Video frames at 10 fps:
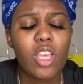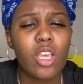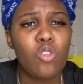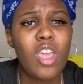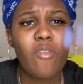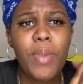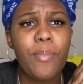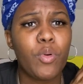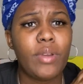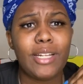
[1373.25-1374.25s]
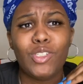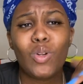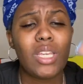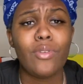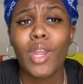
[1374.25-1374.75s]
you get from people that you don't
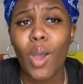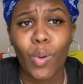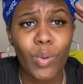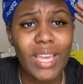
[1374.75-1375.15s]
even know,